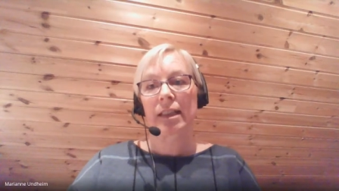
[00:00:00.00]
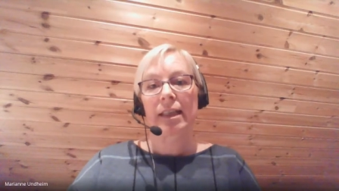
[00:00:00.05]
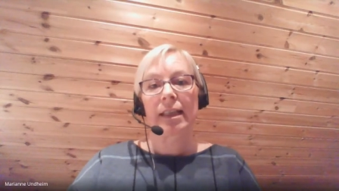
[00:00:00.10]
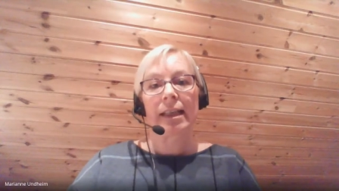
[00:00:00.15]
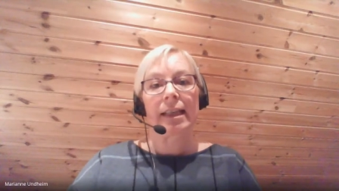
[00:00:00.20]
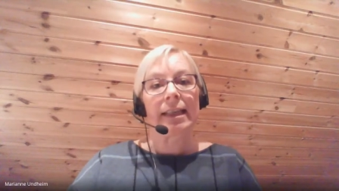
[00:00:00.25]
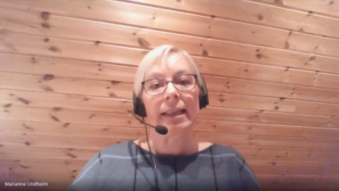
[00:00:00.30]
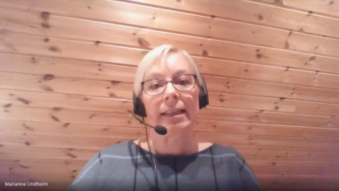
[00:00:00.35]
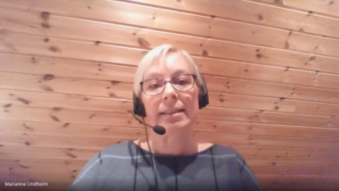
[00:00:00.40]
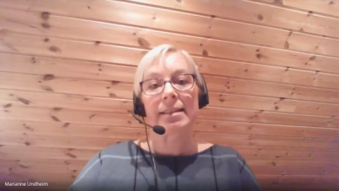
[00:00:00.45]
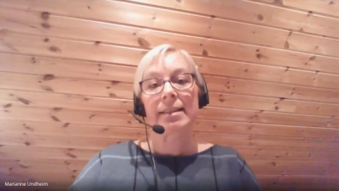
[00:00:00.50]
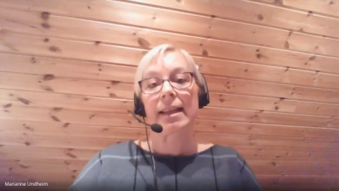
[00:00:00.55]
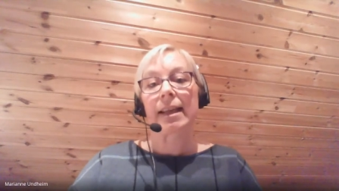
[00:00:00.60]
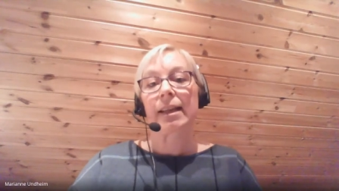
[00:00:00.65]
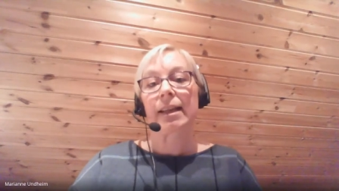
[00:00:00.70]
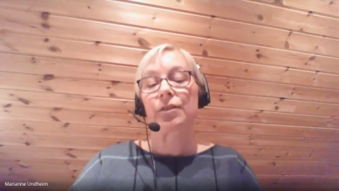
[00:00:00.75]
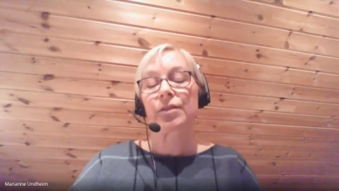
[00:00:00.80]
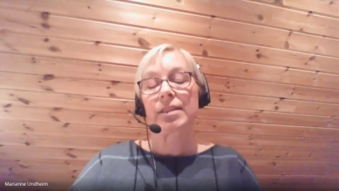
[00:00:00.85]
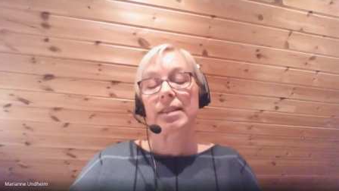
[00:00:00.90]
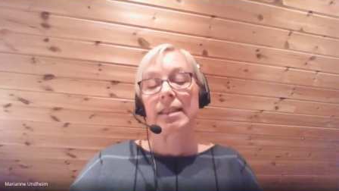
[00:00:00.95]
instead
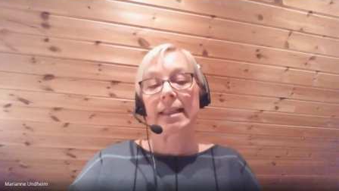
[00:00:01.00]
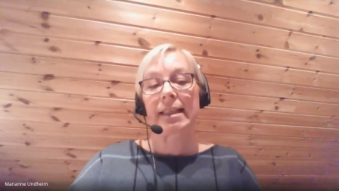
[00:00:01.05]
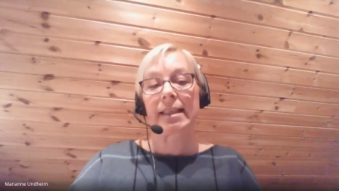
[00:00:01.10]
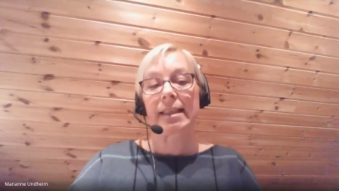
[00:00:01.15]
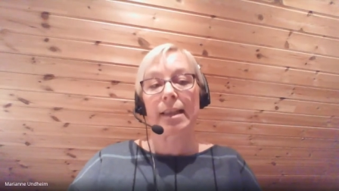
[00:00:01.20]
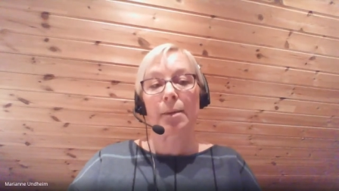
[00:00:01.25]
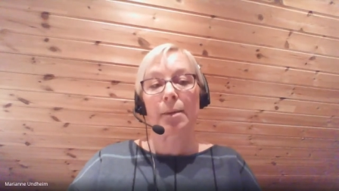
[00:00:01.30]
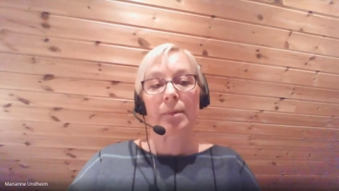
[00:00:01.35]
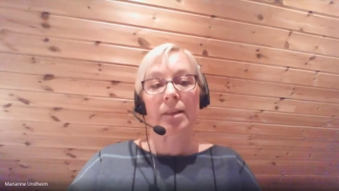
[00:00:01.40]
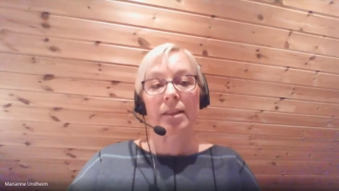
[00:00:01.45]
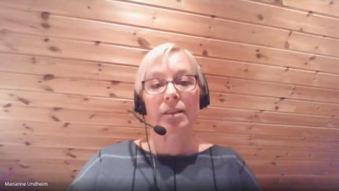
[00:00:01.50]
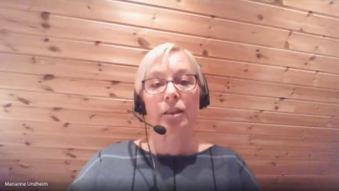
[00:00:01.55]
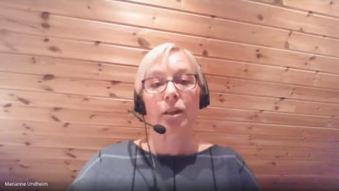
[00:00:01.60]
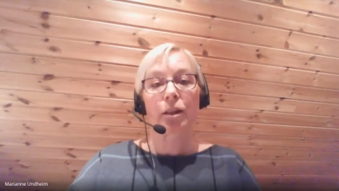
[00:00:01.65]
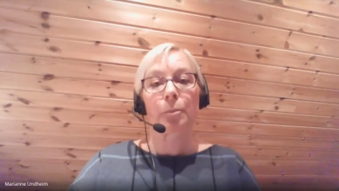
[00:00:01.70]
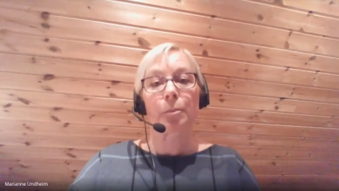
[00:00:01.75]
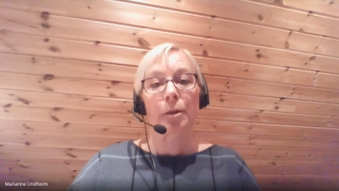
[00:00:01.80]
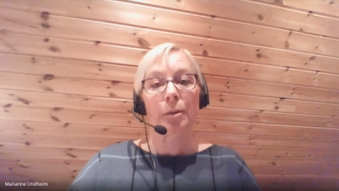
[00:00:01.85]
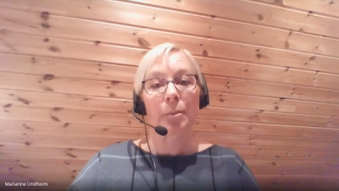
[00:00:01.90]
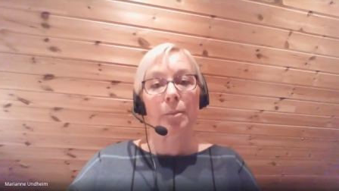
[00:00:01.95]
of seeing them as
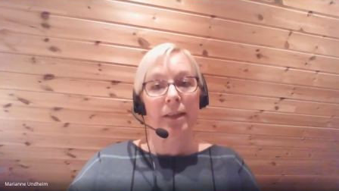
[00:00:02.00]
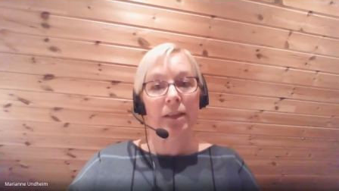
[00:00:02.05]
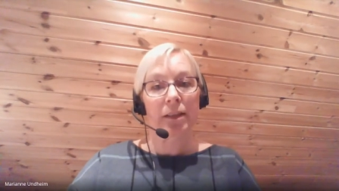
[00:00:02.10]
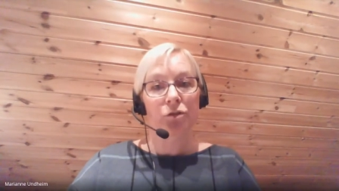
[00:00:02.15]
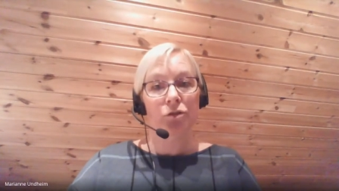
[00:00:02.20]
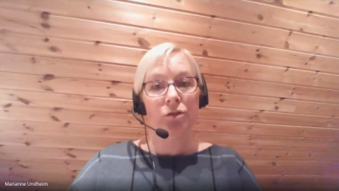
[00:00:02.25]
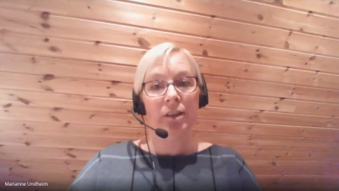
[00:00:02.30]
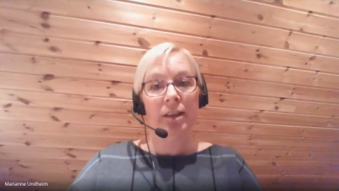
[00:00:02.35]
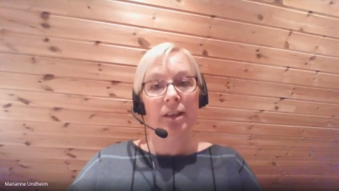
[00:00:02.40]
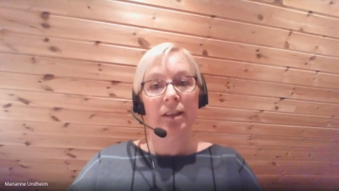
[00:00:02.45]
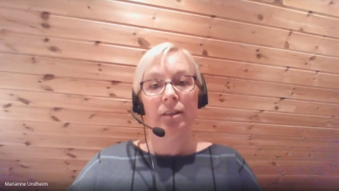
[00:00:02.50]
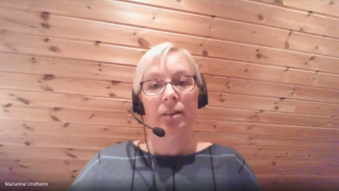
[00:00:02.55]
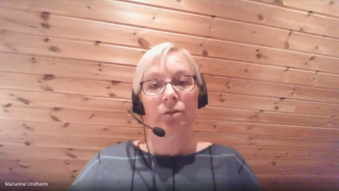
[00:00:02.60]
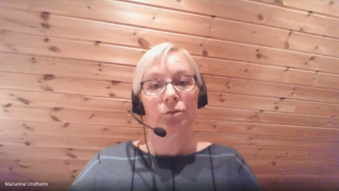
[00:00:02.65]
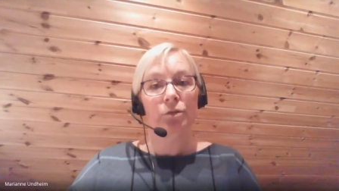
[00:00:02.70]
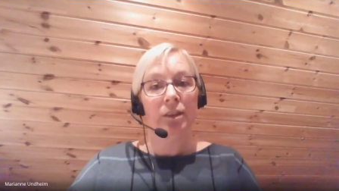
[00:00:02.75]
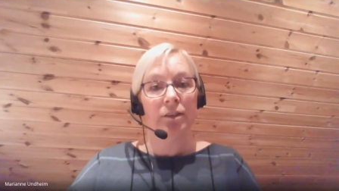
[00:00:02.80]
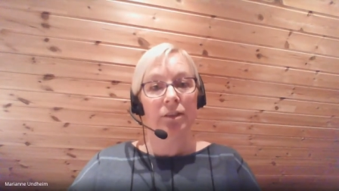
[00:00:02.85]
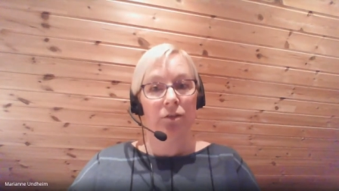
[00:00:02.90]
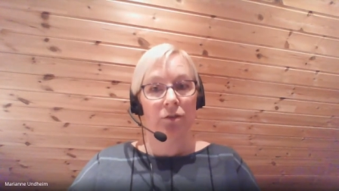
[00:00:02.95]
complementary
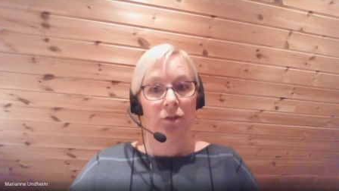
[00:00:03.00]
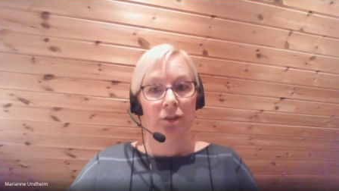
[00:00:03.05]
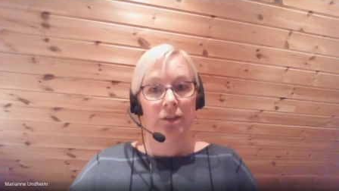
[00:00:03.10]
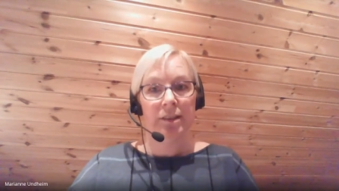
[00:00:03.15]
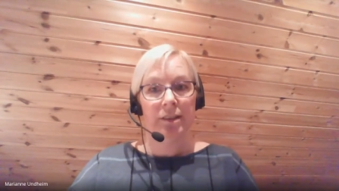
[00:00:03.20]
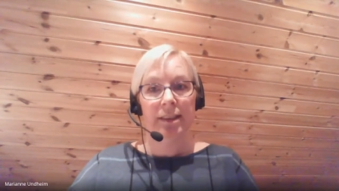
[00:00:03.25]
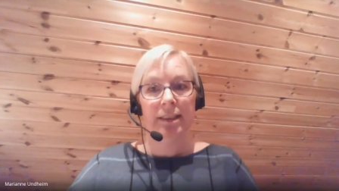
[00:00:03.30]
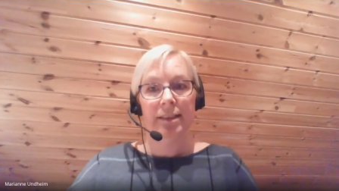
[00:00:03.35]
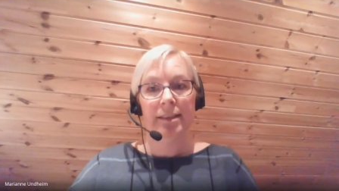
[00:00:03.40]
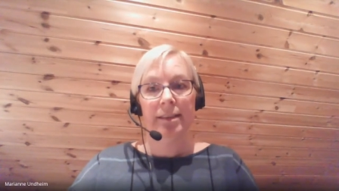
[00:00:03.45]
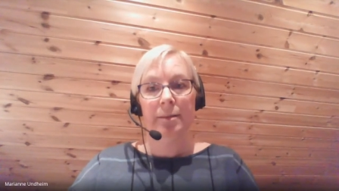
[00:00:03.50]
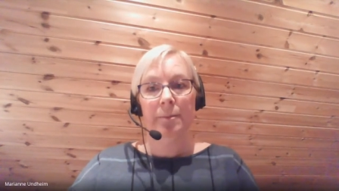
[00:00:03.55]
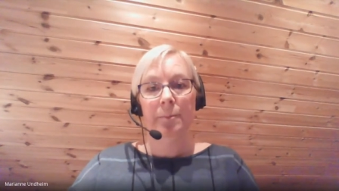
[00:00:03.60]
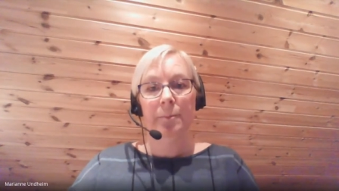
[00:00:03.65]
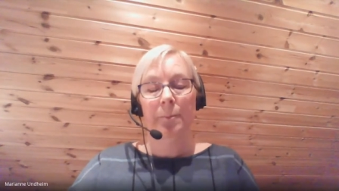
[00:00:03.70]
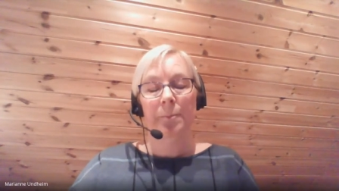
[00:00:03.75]
resources.